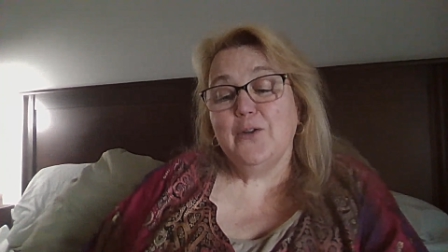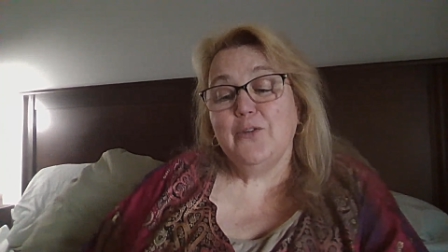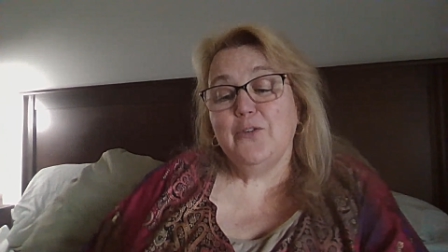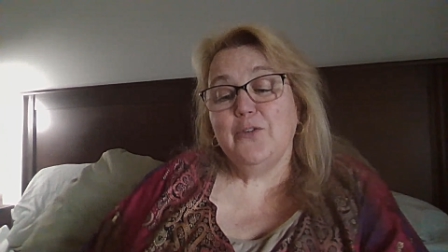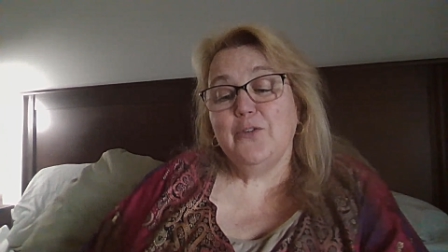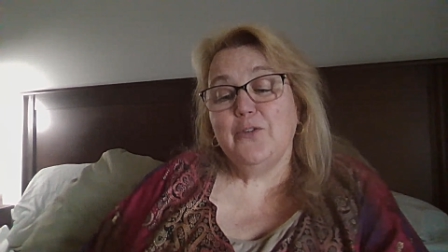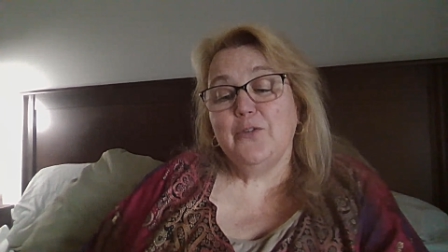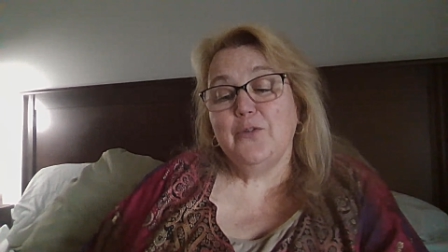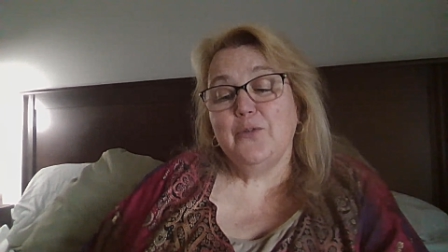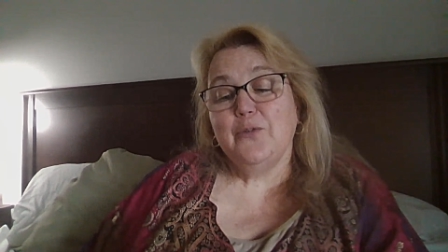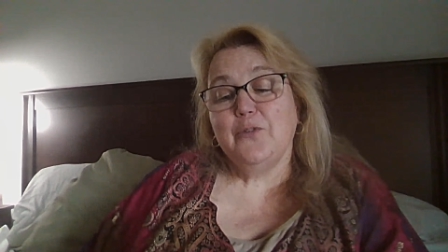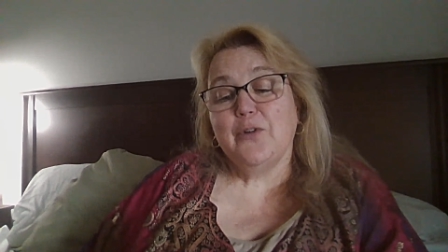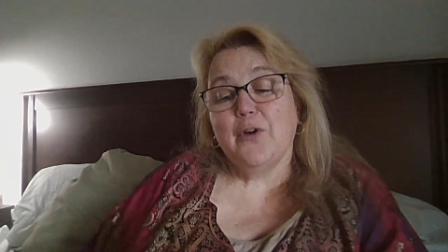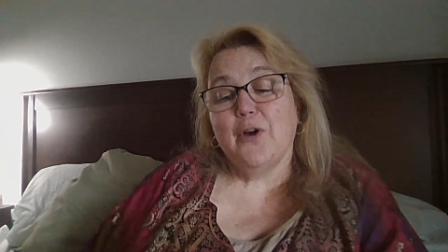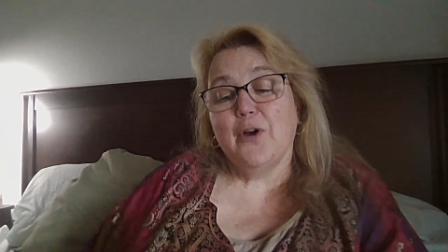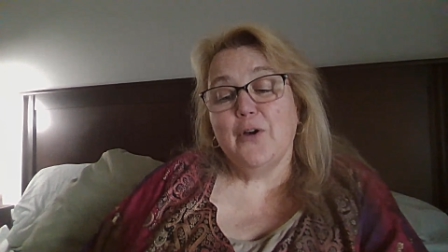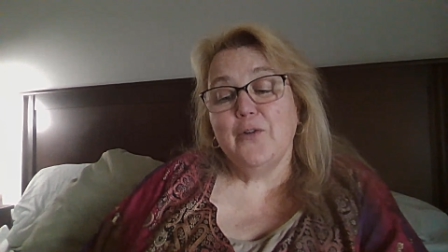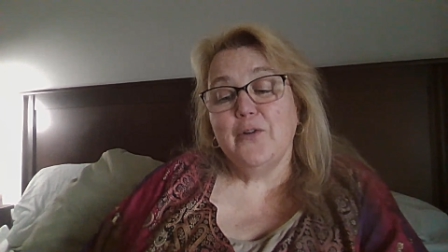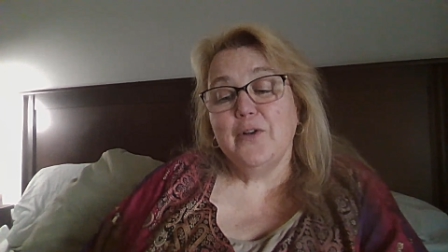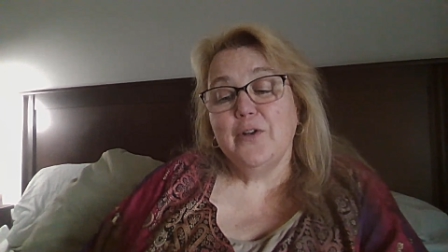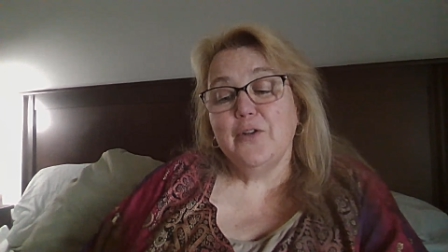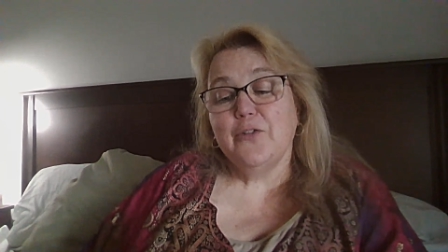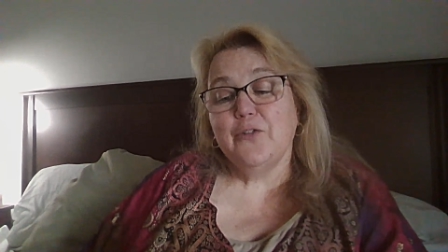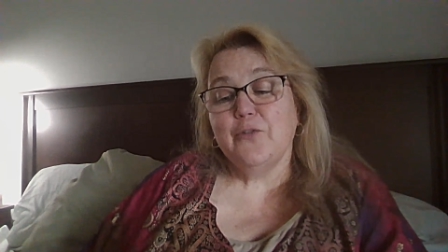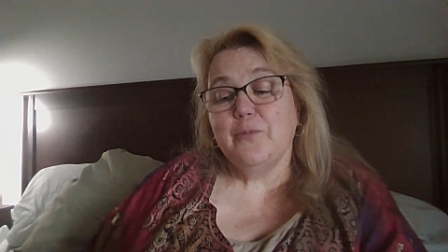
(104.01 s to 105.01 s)
to
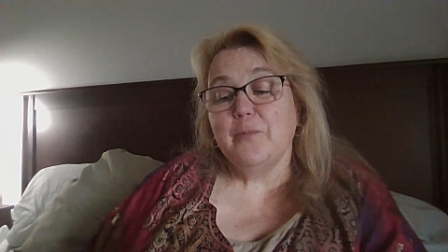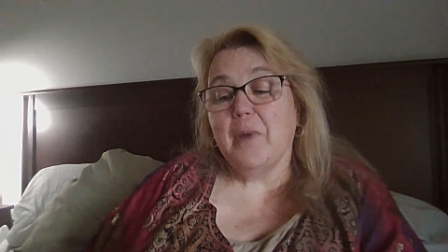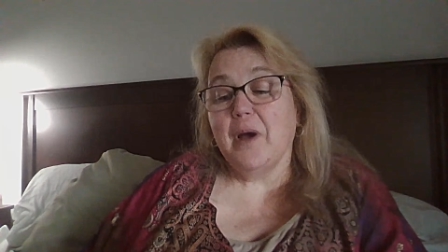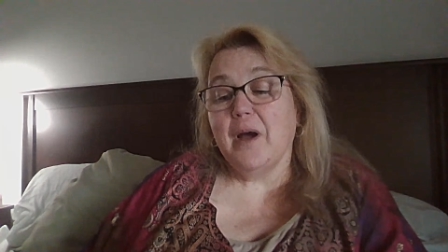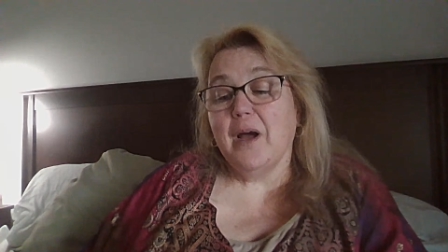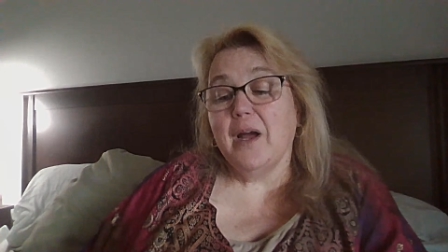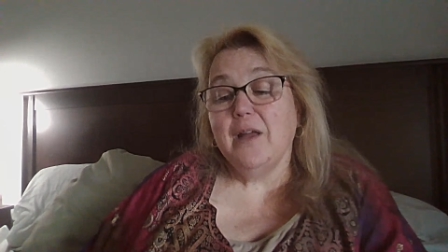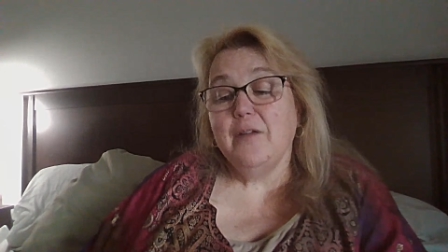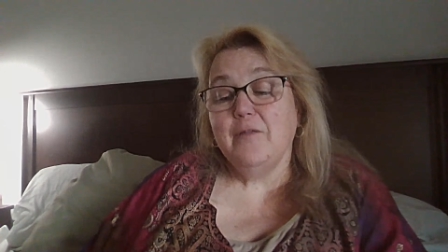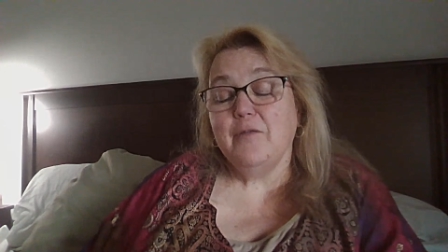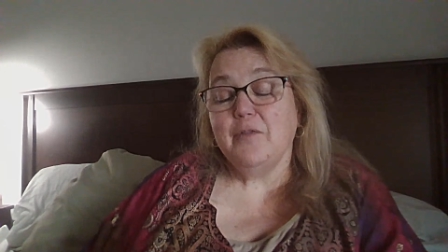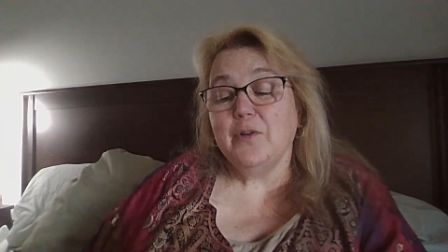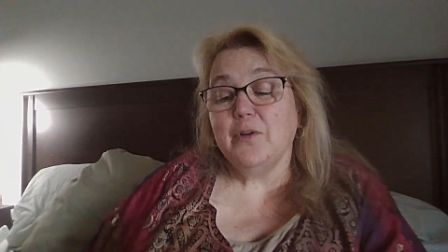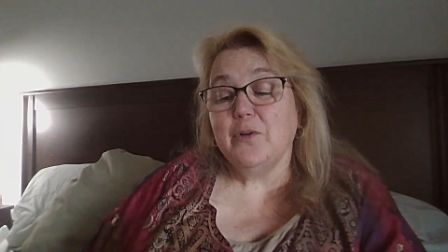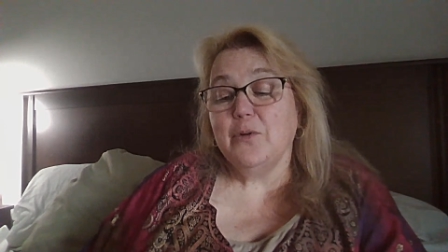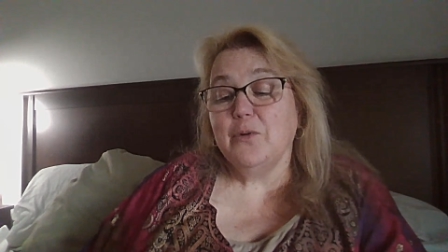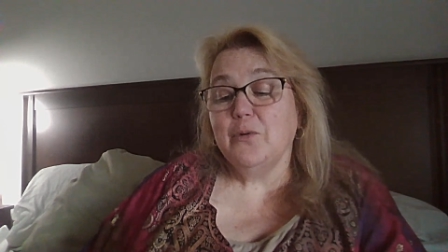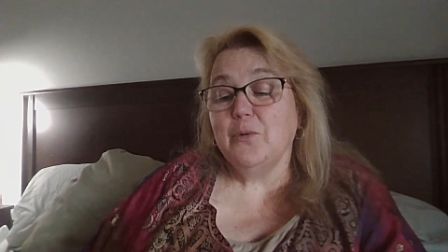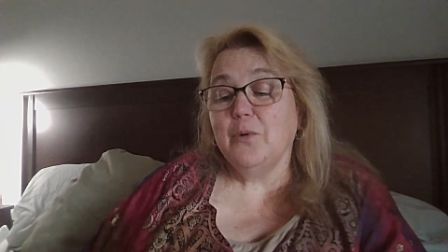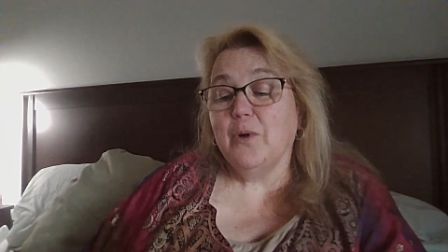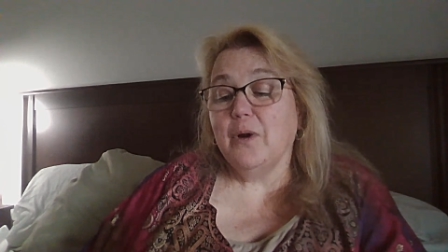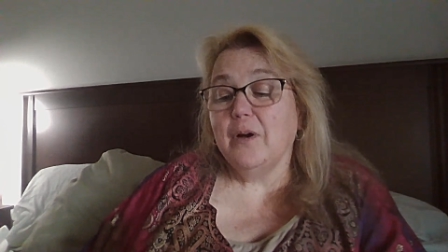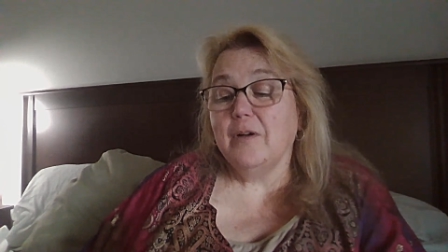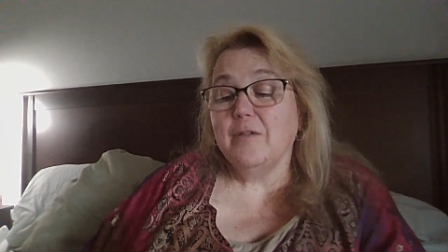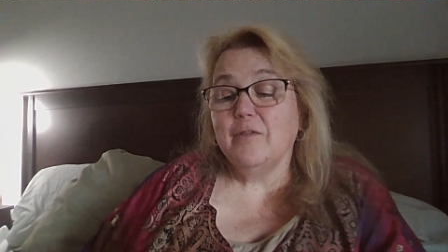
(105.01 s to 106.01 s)
tarnish my
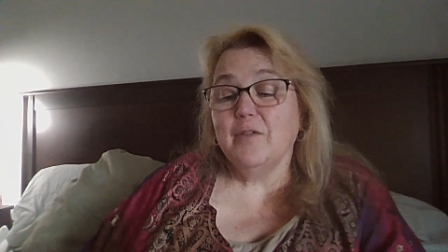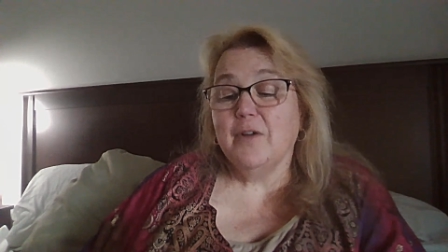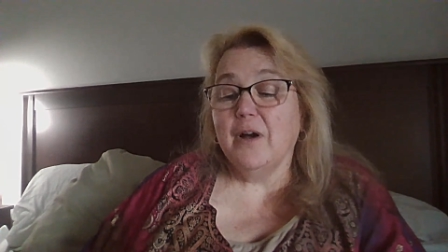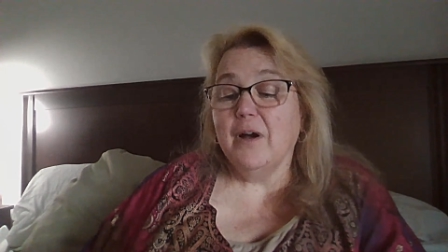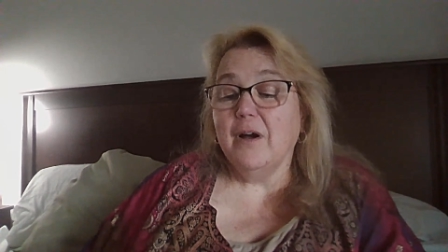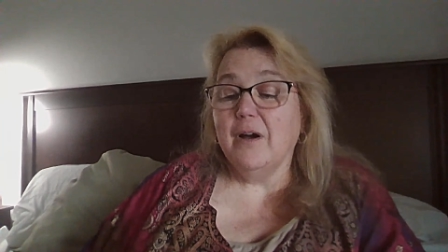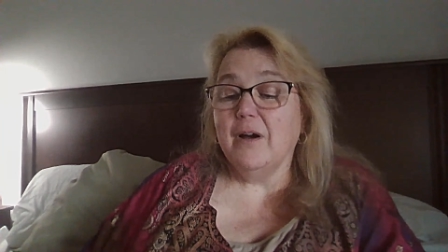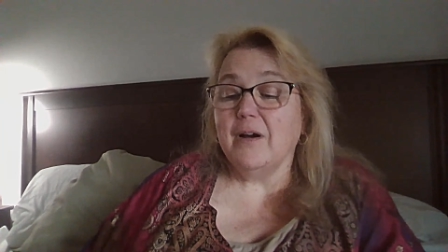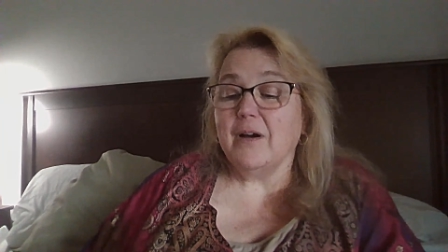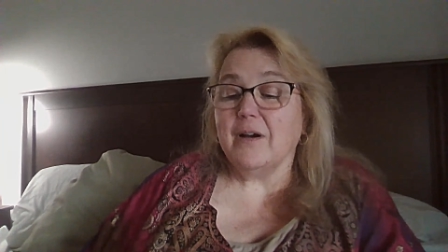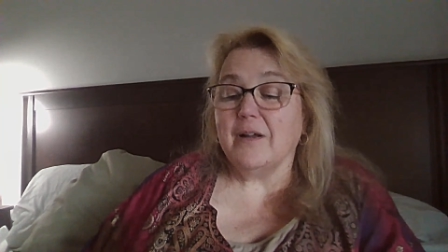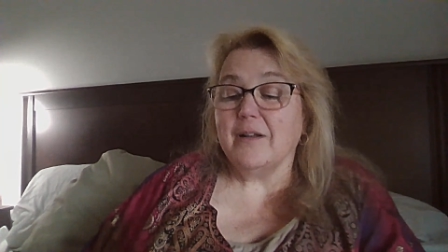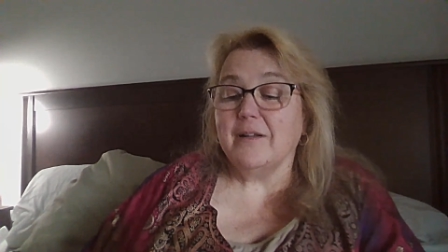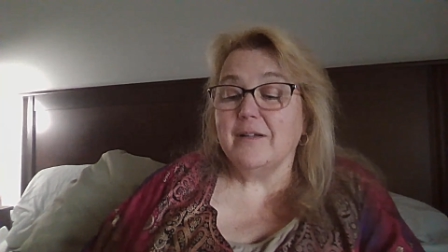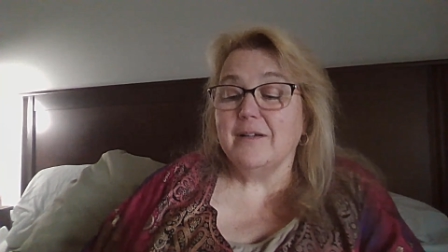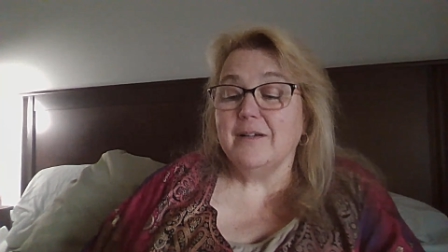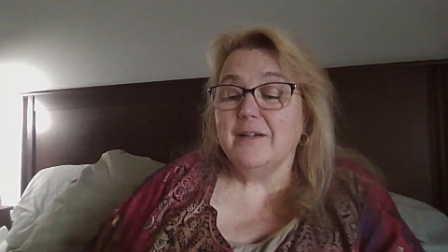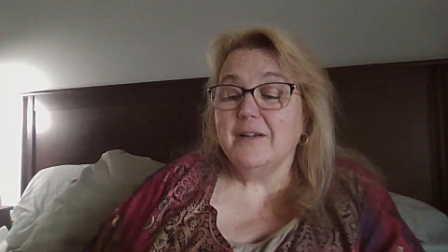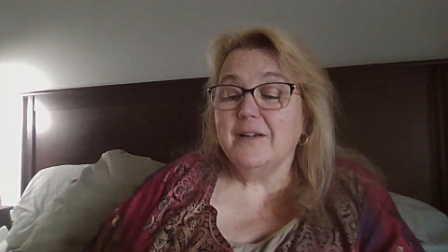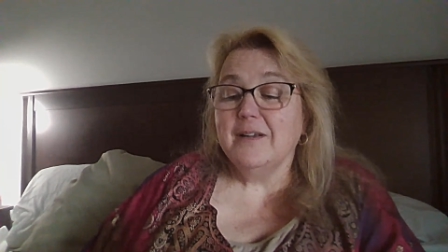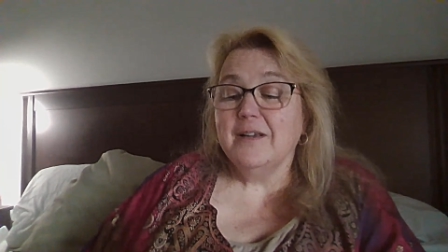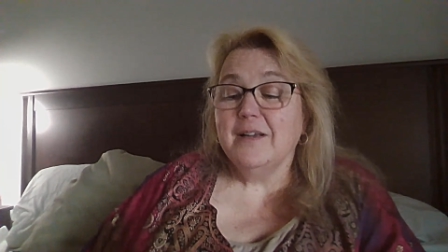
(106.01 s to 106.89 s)
view of God.